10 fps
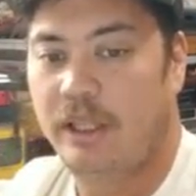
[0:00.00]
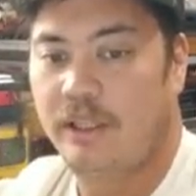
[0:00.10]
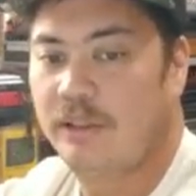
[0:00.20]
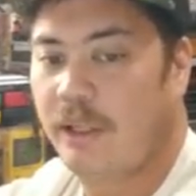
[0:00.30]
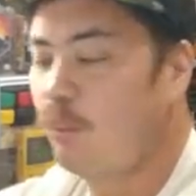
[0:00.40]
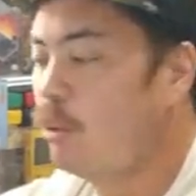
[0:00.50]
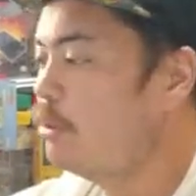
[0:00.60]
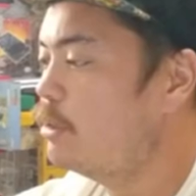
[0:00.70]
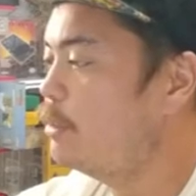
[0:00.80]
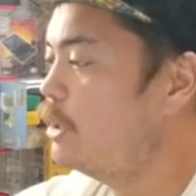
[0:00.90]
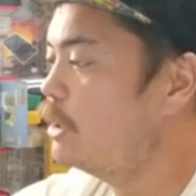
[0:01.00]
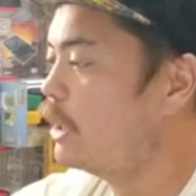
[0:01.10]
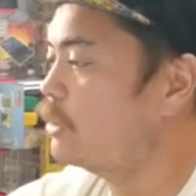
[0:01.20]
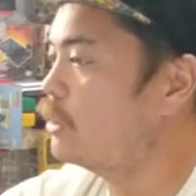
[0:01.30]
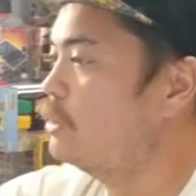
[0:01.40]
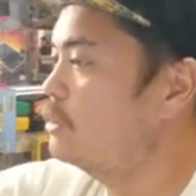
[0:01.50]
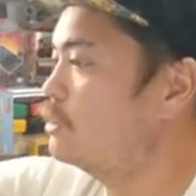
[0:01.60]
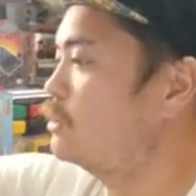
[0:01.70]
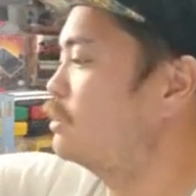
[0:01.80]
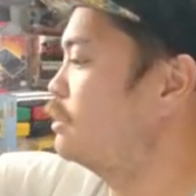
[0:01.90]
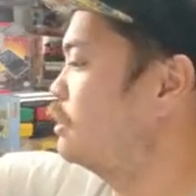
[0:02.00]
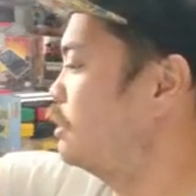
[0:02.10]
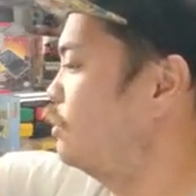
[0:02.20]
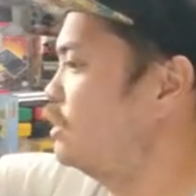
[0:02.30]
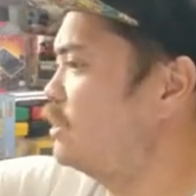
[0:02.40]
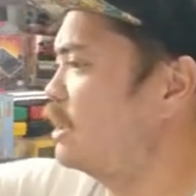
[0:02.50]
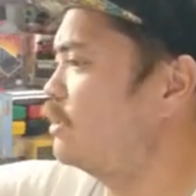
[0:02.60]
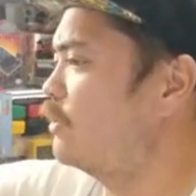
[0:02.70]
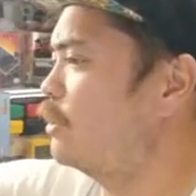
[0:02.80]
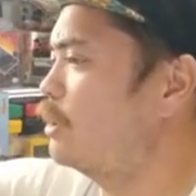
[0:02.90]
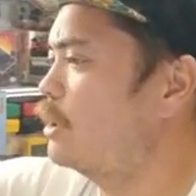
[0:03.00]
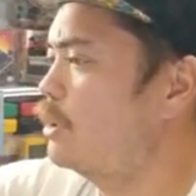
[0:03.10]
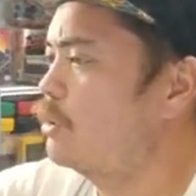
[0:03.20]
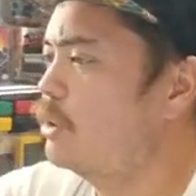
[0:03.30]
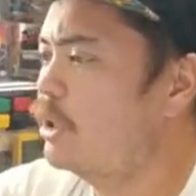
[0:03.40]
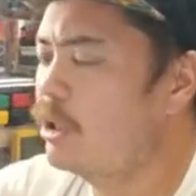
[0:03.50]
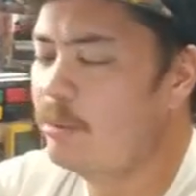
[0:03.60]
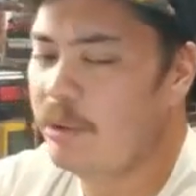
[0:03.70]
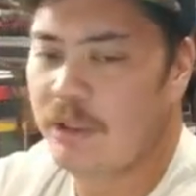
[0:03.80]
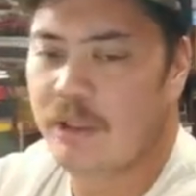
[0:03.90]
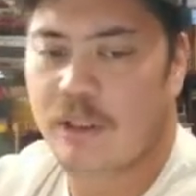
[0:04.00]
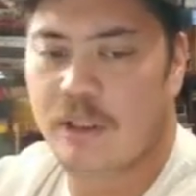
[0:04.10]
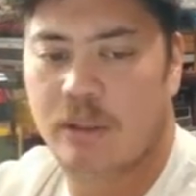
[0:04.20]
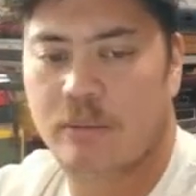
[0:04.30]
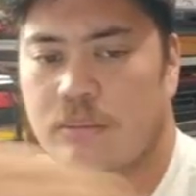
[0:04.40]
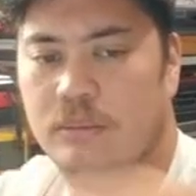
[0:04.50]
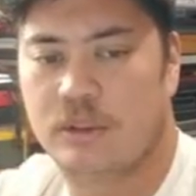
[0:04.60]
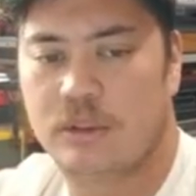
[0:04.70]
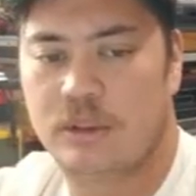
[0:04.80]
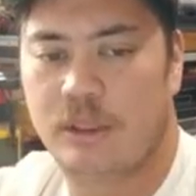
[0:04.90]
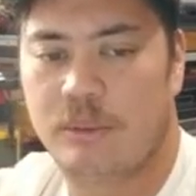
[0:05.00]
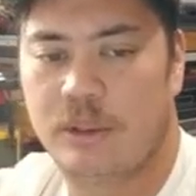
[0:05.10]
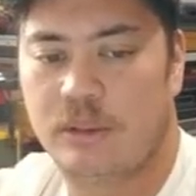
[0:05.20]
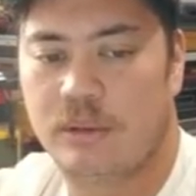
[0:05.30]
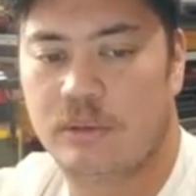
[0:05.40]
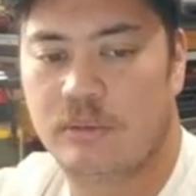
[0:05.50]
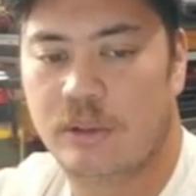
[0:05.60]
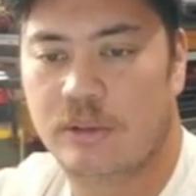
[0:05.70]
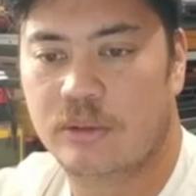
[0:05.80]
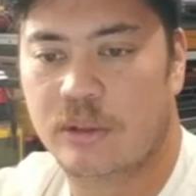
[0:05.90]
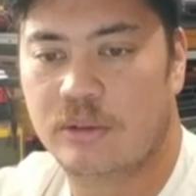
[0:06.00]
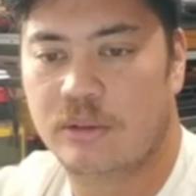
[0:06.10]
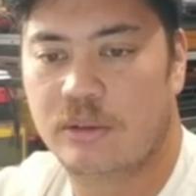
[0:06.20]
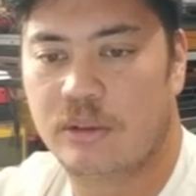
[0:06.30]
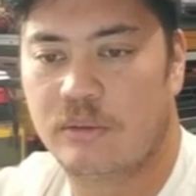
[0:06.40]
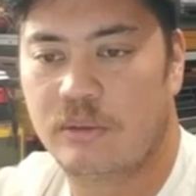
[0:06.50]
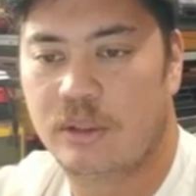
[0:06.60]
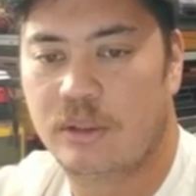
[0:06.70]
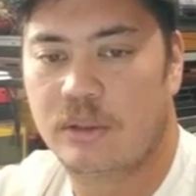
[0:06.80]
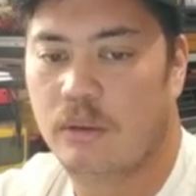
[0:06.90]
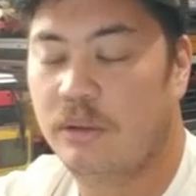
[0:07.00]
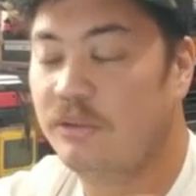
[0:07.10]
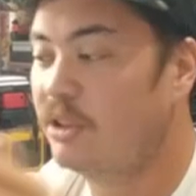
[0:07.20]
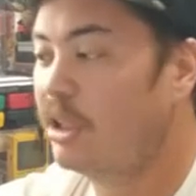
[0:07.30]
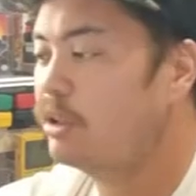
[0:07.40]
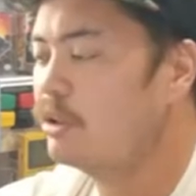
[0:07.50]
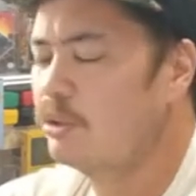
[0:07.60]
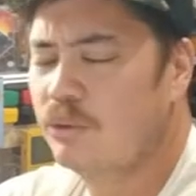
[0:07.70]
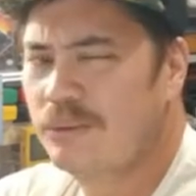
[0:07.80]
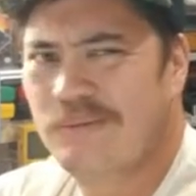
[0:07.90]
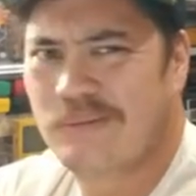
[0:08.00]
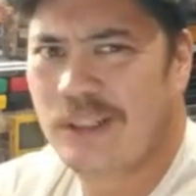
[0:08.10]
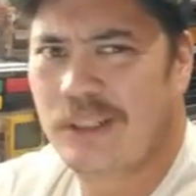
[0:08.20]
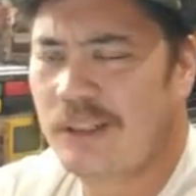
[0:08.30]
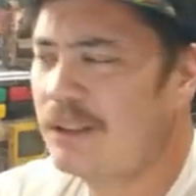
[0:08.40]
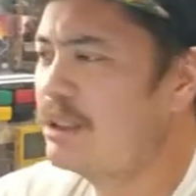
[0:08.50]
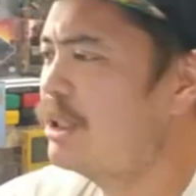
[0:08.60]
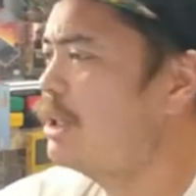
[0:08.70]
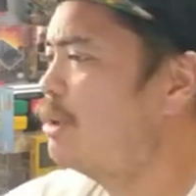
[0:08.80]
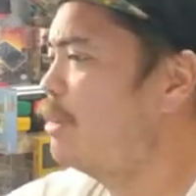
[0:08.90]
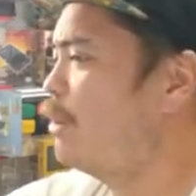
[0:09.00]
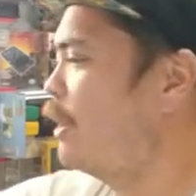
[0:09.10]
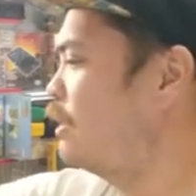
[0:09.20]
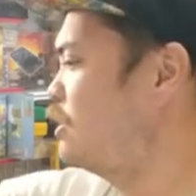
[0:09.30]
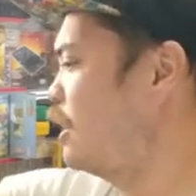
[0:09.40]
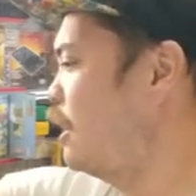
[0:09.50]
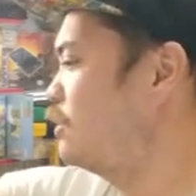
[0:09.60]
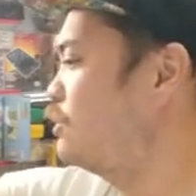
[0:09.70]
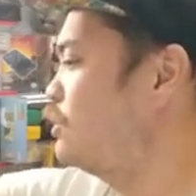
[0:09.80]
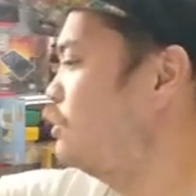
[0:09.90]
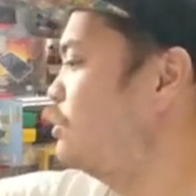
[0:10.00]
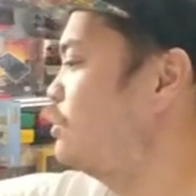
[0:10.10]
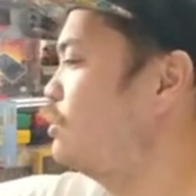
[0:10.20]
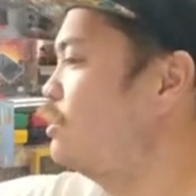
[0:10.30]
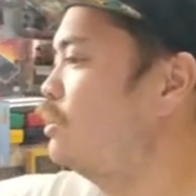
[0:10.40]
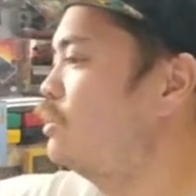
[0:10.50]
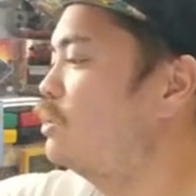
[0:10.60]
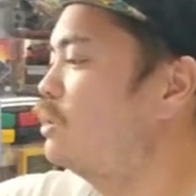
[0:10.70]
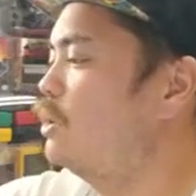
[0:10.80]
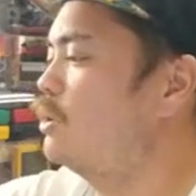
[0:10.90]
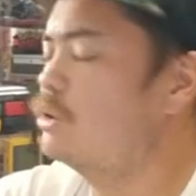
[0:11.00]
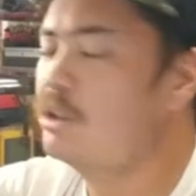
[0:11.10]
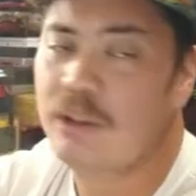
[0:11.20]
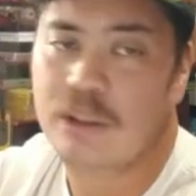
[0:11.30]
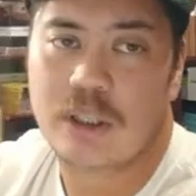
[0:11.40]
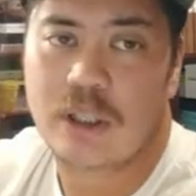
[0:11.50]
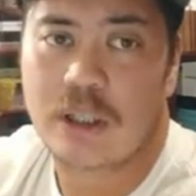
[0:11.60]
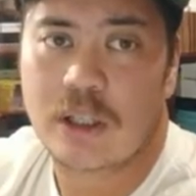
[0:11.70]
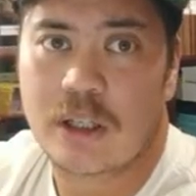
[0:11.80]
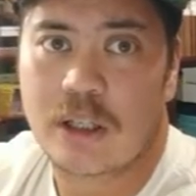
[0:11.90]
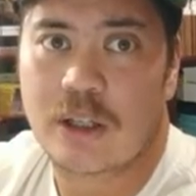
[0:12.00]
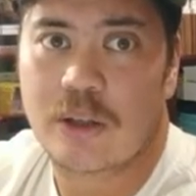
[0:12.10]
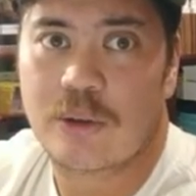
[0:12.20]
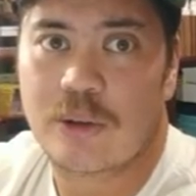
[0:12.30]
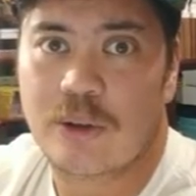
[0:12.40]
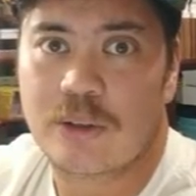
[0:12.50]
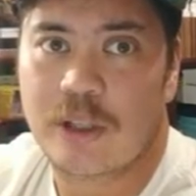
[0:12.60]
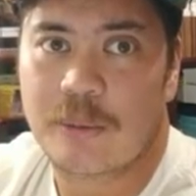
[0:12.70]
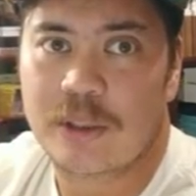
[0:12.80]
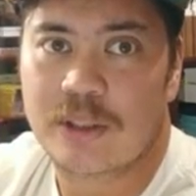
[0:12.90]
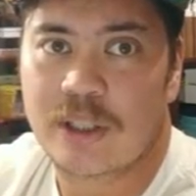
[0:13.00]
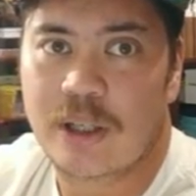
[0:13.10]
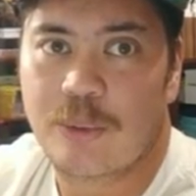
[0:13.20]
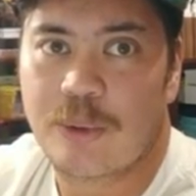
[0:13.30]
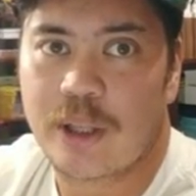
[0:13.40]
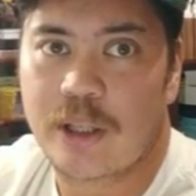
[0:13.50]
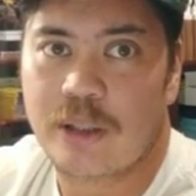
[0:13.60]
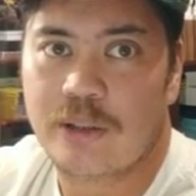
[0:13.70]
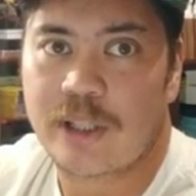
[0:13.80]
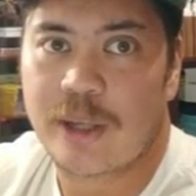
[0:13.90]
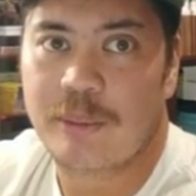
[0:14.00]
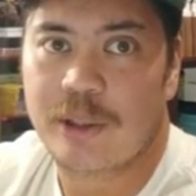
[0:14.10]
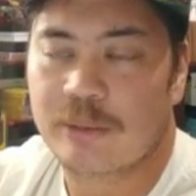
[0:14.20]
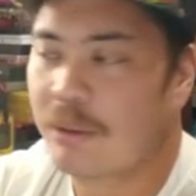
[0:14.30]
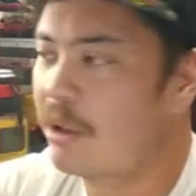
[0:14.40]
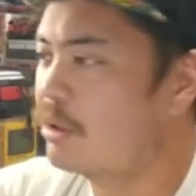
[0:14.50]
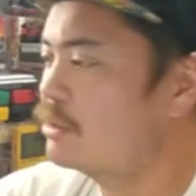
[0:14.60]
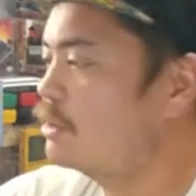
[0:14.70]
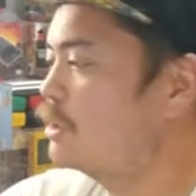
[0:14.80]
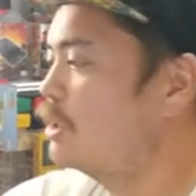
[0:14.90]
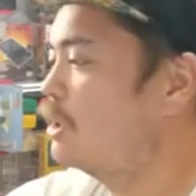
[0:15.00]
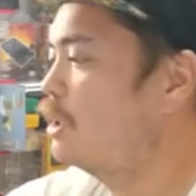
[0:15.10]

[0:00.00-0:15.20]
That is a welcoming lantern, which is actually quite common in Japanese restaurants and stuff. Oh, Zangagoose. By the way, shout outs to Sunlus Hitoshi, always helping us out with getting these Japanese products.